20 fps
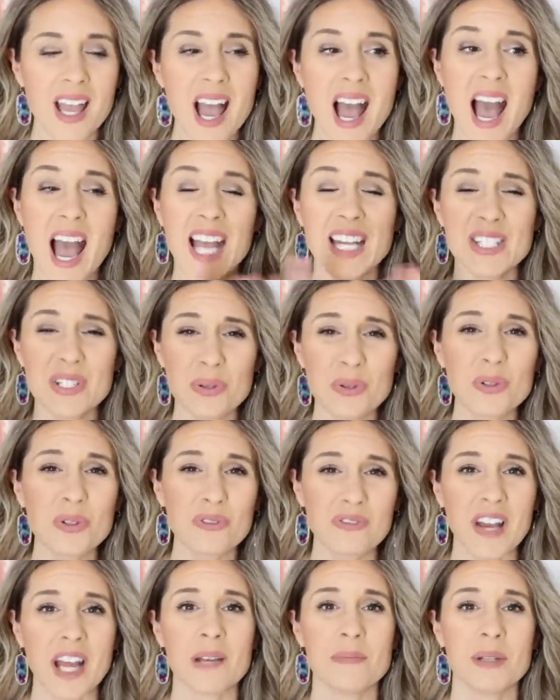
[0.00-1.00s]
I don't
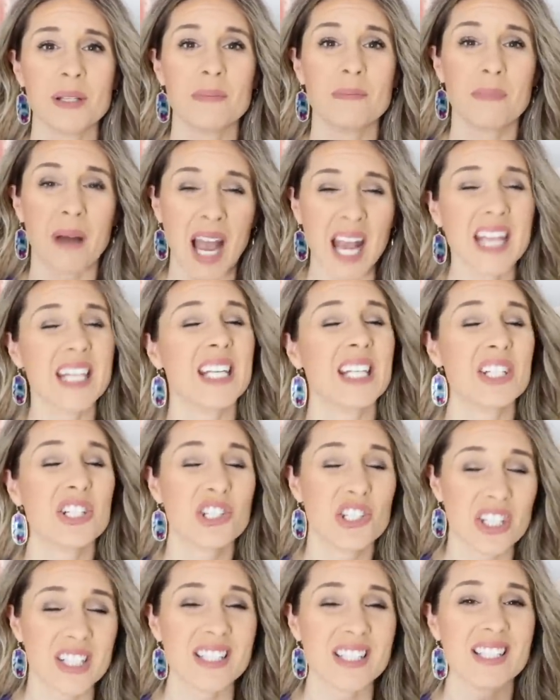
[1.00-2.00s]
know if I'd be buying it
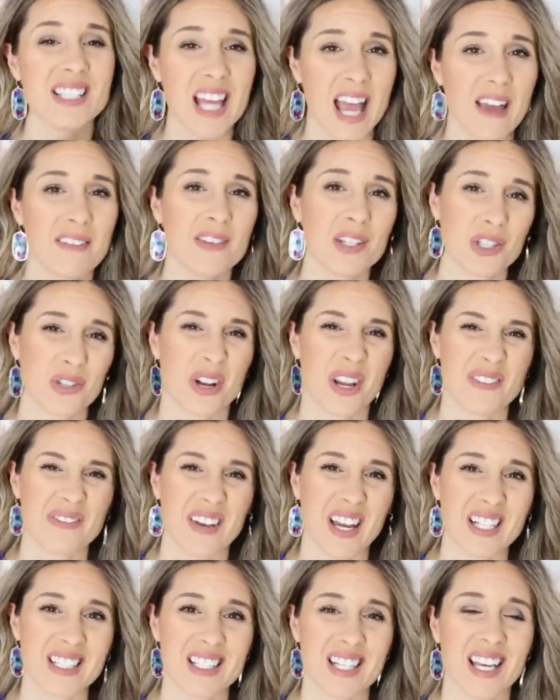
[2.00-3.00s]
just to have the
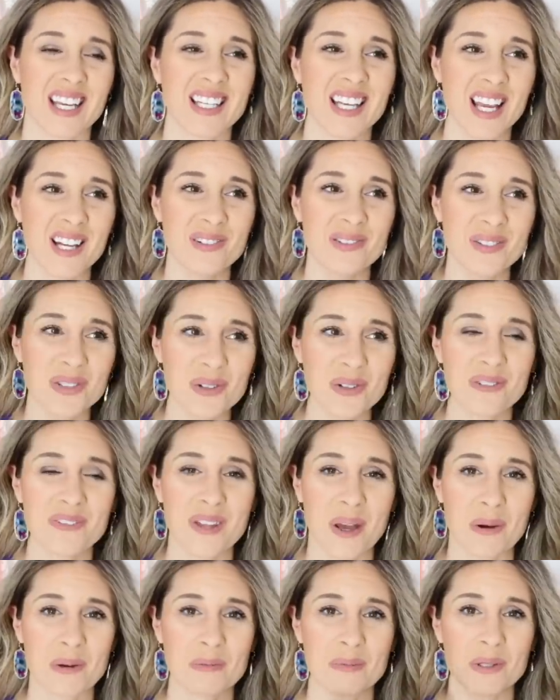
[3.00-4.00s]
trifecta and I don't know if
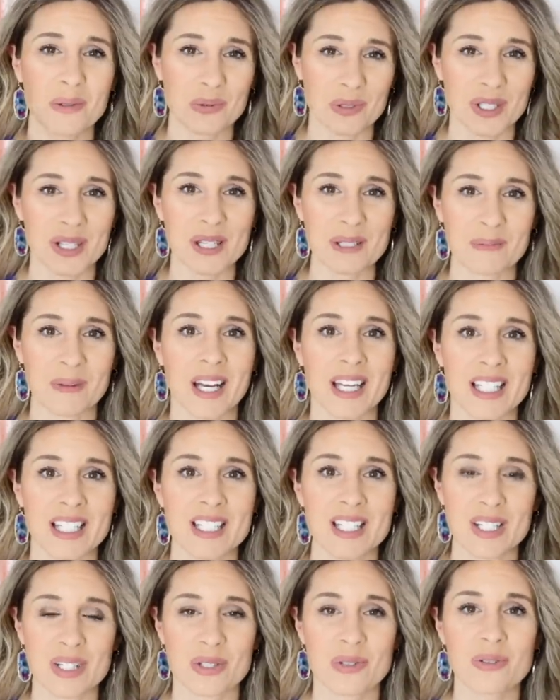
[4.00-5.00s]
that would be worth the money
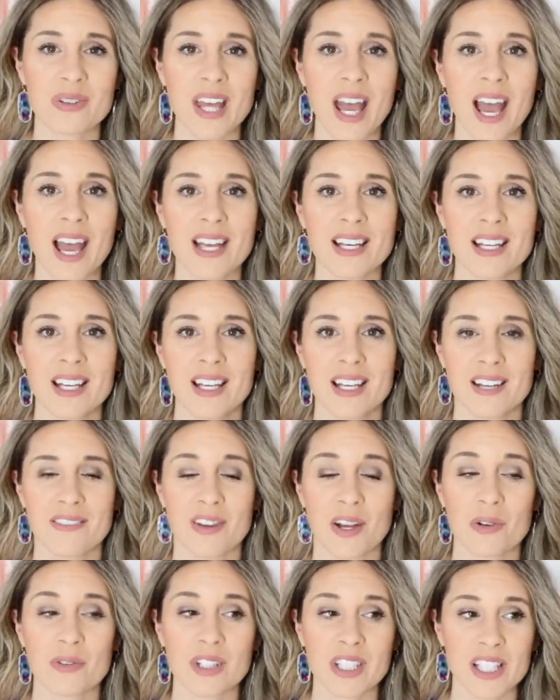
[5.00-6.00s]
to do that, if
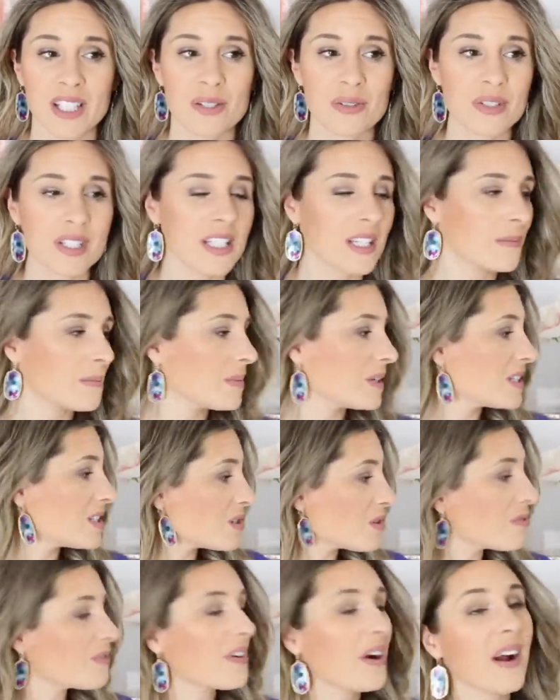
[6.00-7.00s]
I'd really use it, but
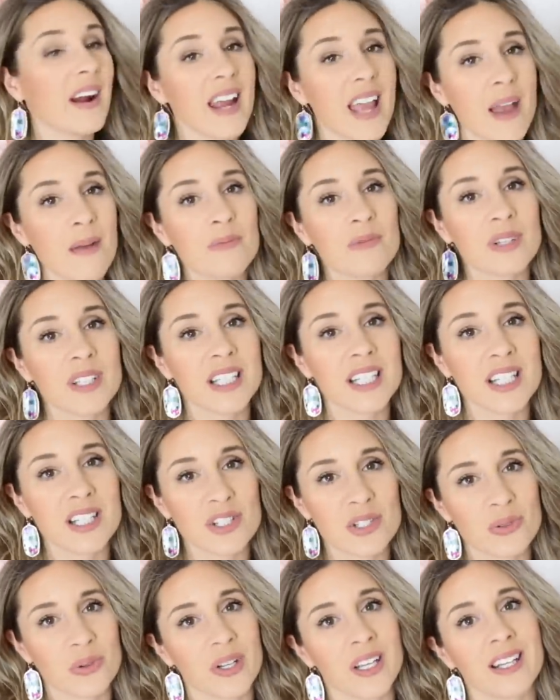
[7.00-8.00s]
so far I am really
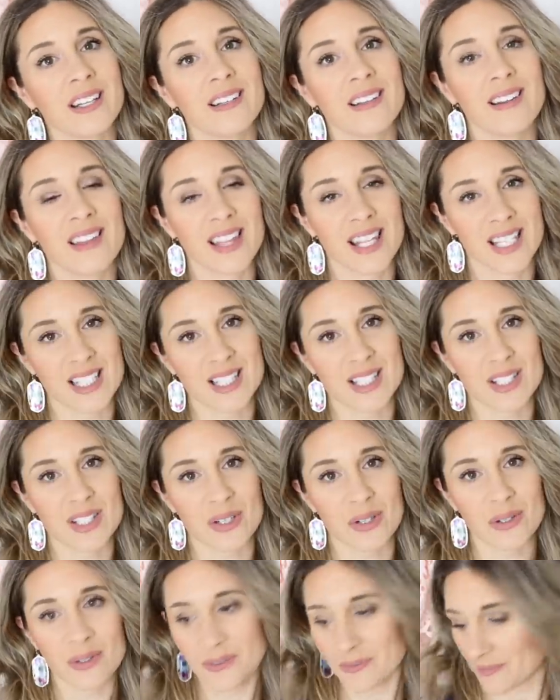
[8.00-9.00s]
enjoying these
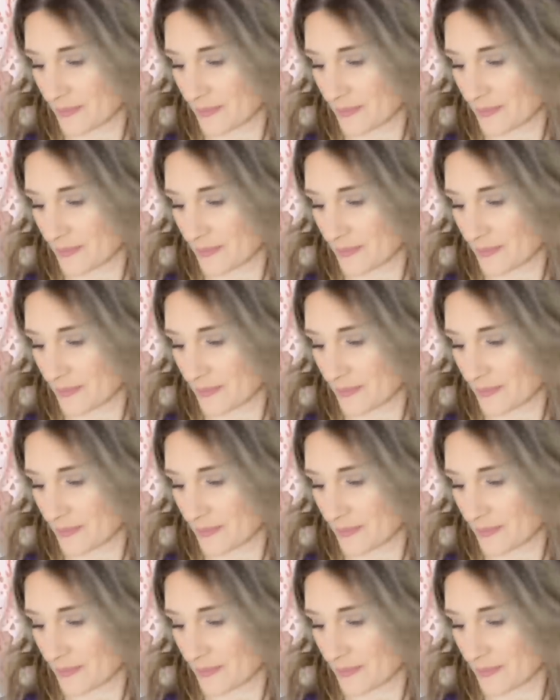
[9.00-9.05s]
two.